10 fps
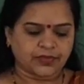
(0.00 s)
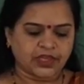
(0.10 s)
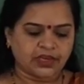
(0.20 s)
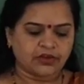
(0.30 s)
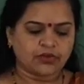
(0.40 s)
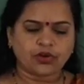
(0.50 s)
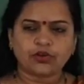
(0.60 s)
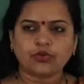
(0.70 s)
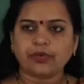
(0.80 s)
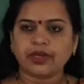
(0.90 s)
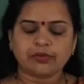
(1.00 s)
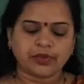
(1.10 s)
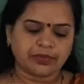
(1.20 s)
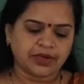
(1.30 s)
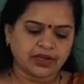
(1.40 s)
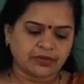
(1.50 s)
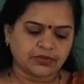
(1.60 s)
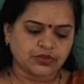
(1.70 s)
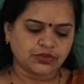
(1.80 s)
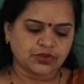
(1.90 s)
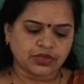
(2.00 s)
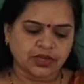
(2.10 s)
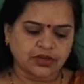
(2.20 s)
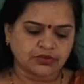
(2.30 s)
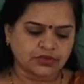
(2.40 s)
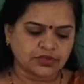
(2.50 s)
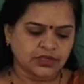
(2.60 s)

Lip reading: That not too many people come to your house.